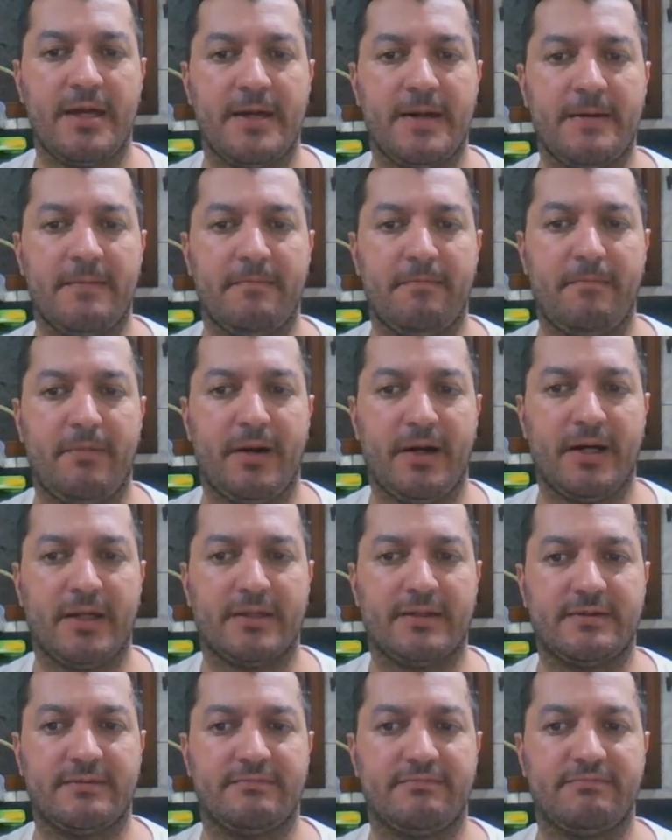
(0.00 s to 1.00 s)

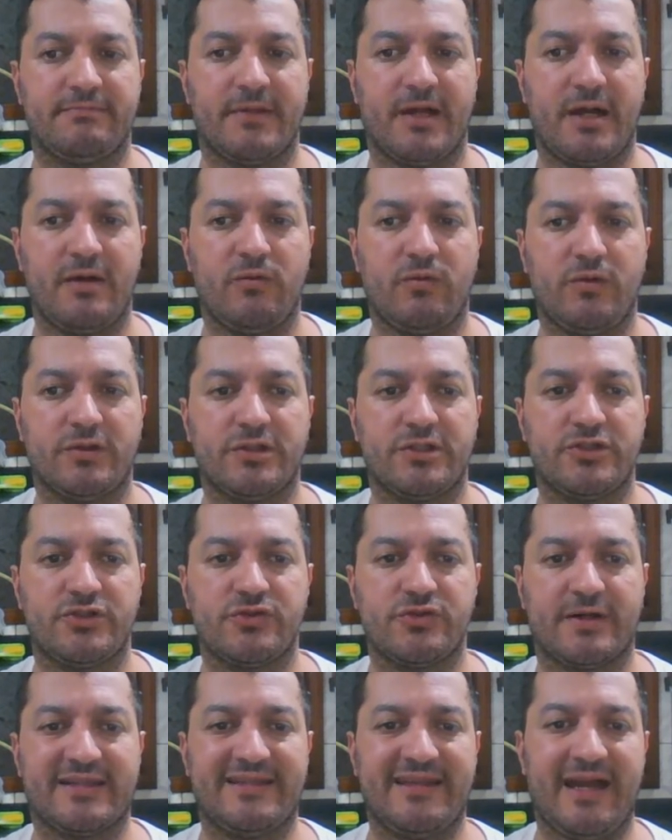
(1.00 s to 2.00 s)
but I wanted
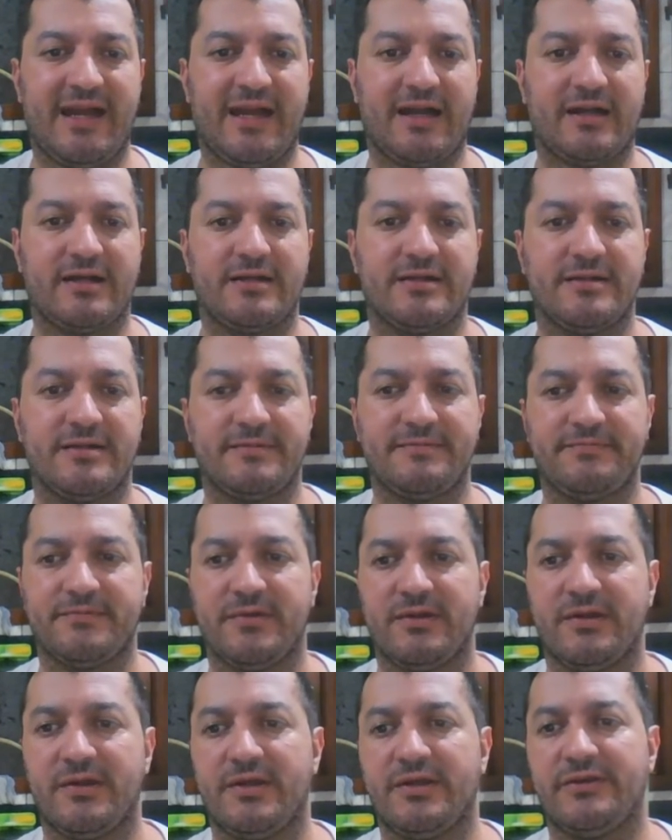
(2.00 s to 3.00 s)
to attack,
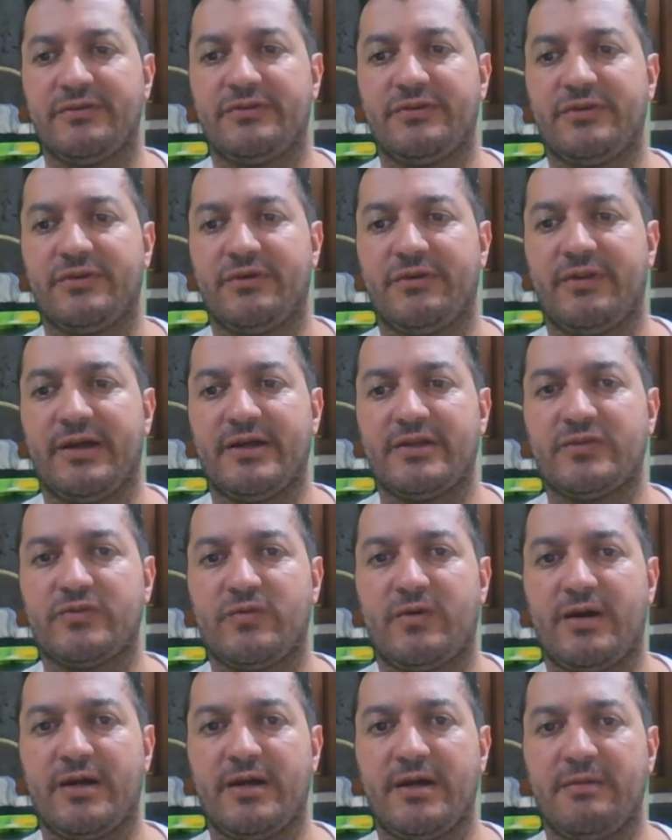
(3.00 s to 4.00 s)
so that's
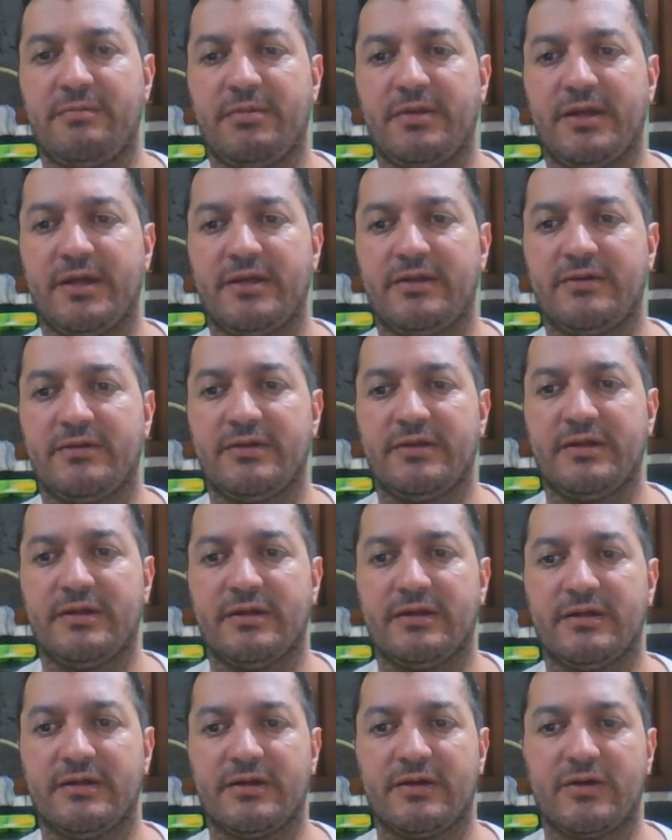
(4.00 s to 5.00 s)
why I played on
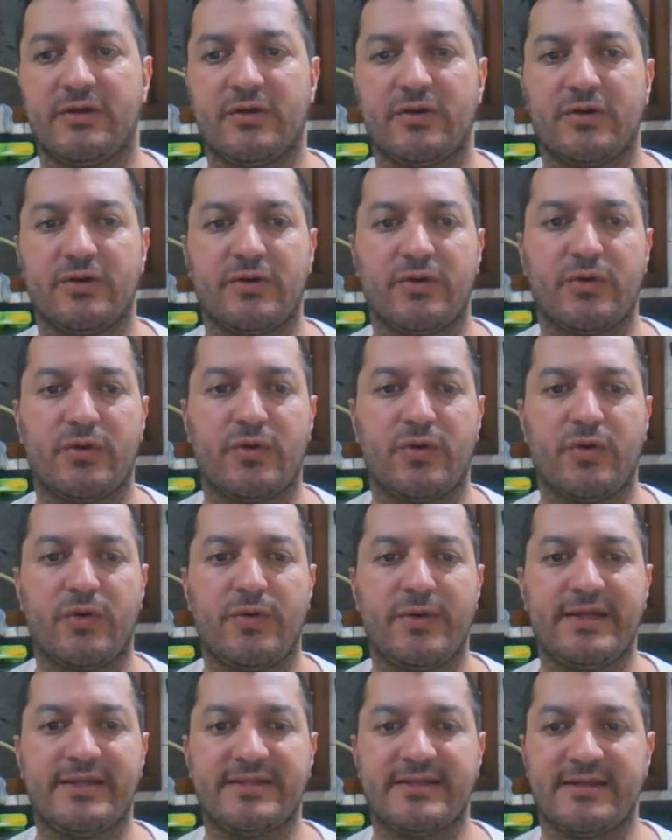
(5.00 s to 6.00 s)
the
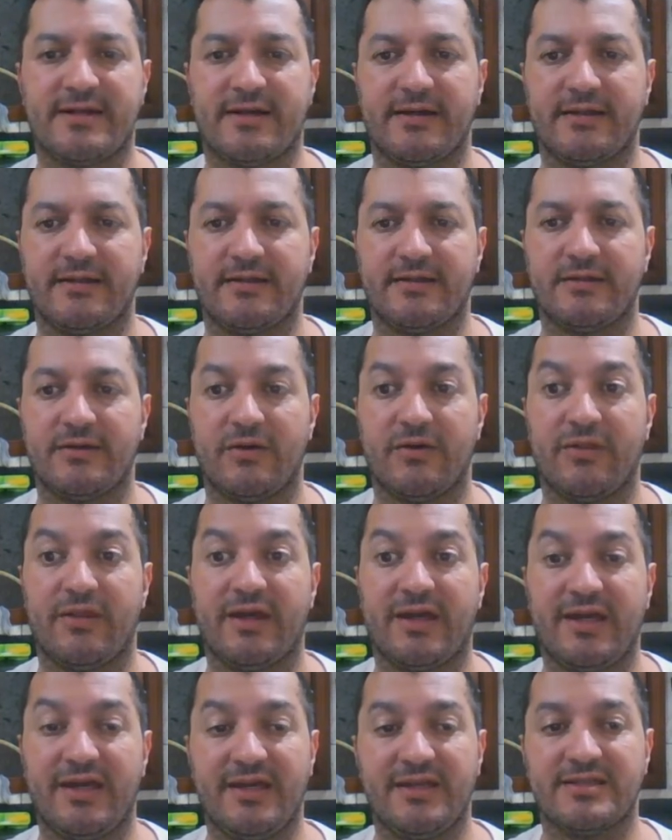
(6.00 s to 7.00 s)
queen side, on
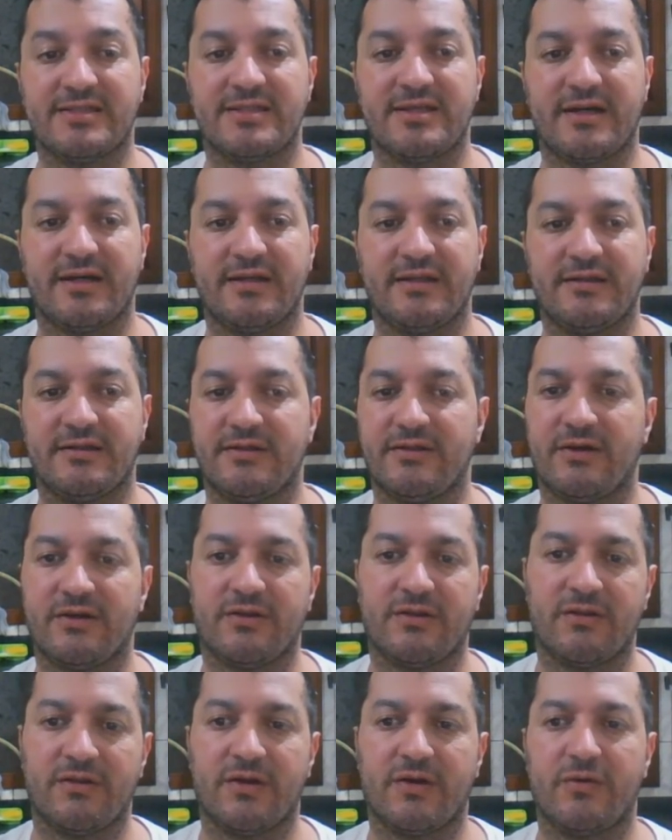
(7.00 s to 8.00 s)
the king side,
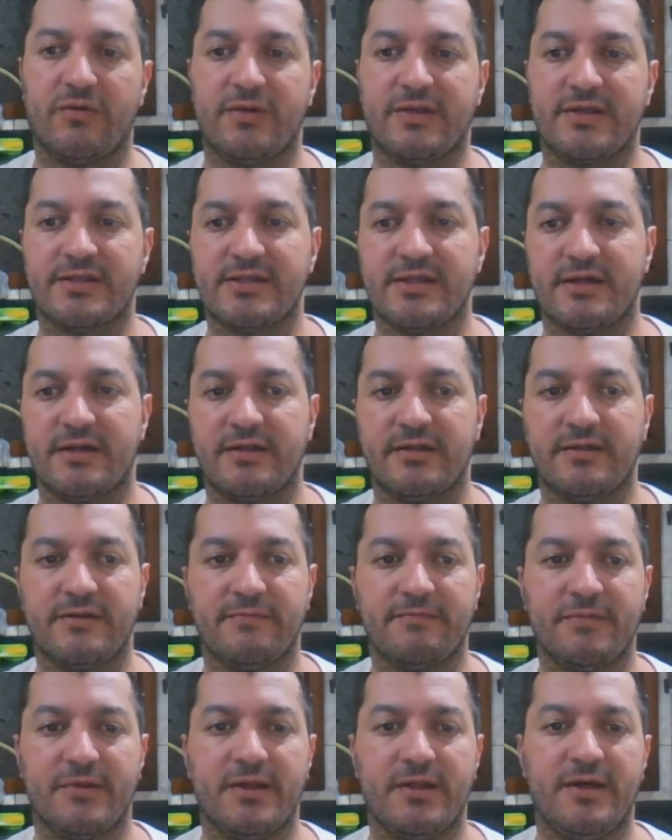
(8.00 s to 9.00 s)
not on the queen side.
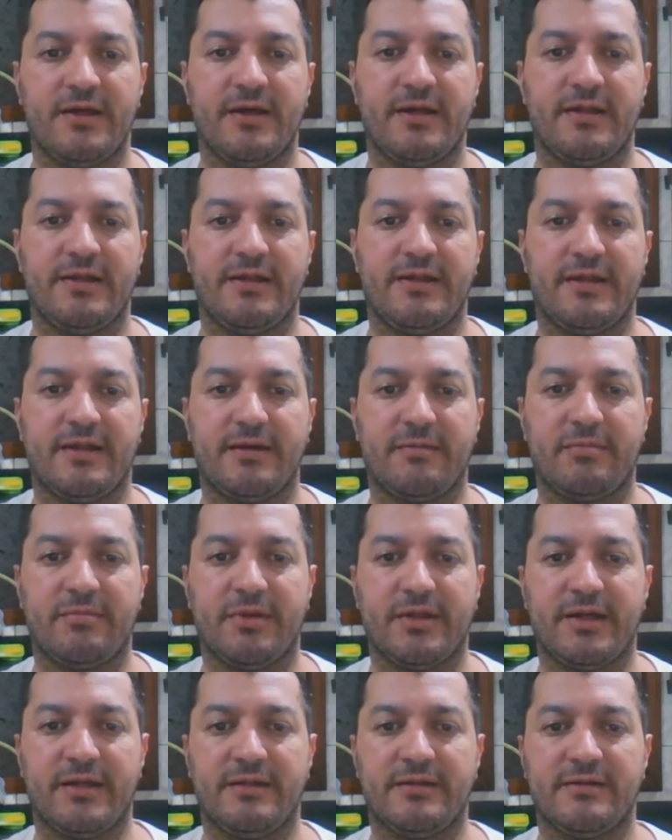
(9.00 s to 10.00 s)
Then I
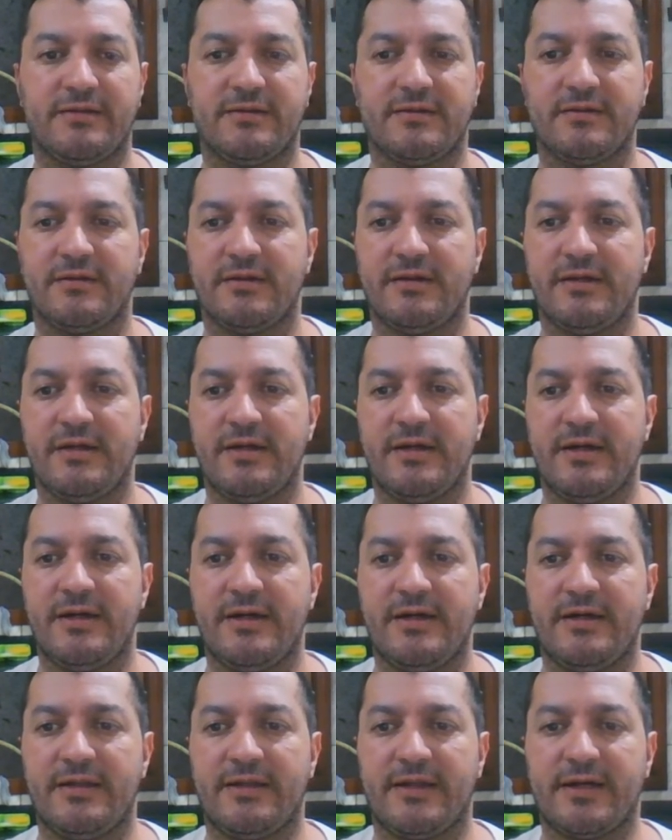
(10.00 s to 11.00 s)
played
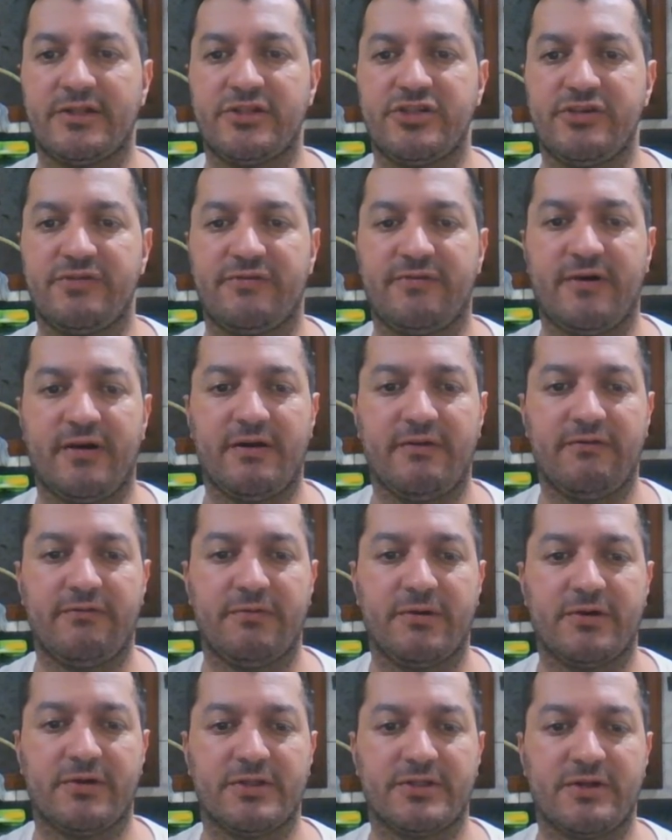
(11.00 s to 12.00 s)
knight g5
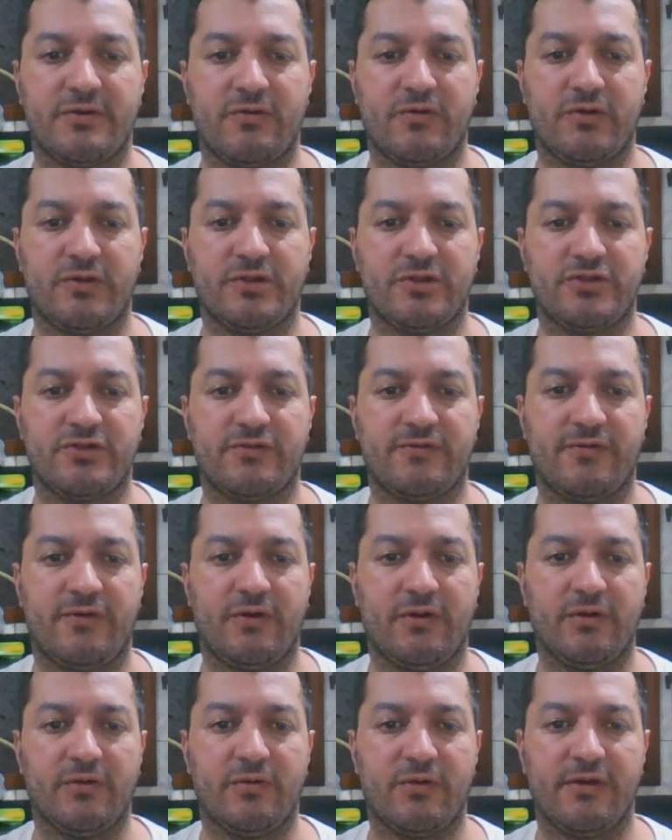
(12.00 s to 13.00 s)
because I wanted to
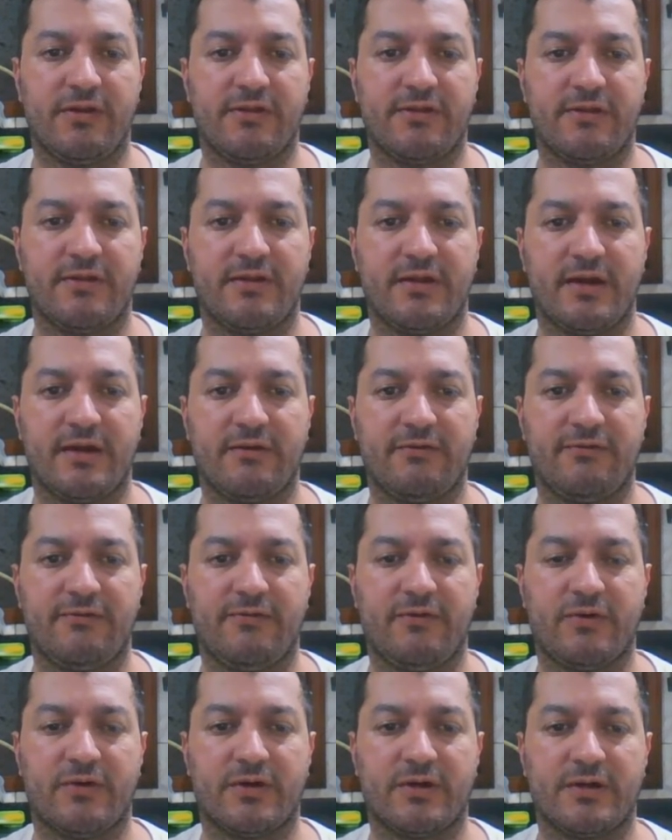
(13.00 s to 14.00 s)
follow with
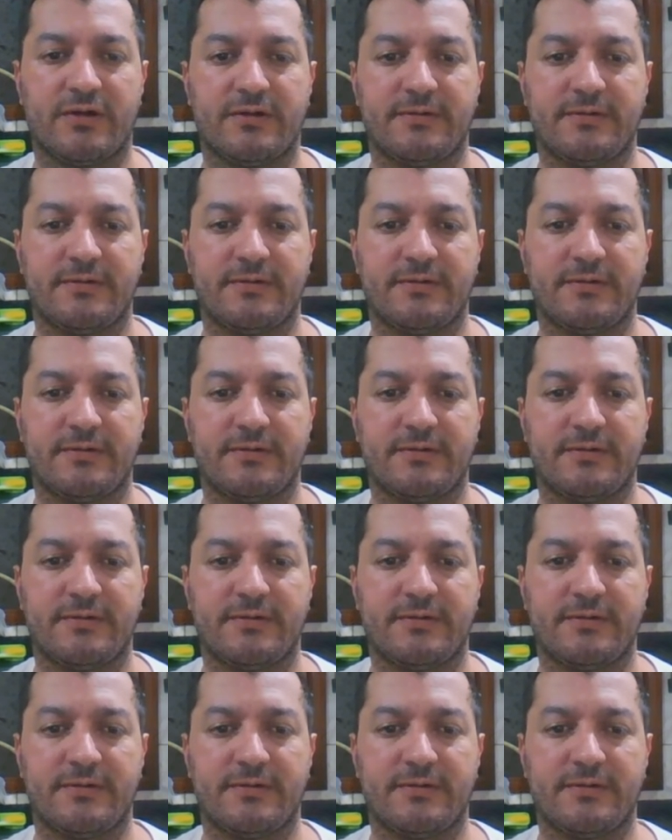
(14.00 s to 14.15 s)
f4.